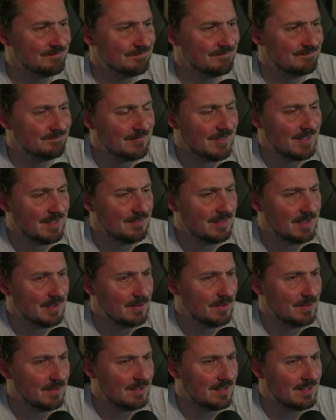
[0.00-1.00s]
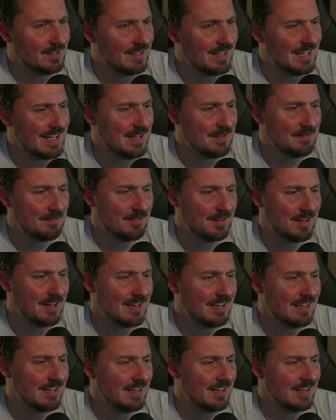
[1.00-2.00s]
Have a look. 83.
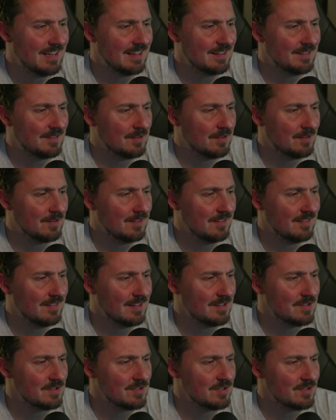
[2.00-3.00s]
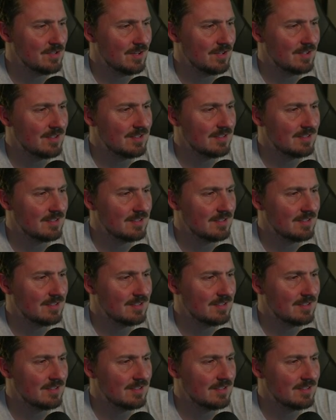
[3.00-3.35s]
Yeah, it's going to say young.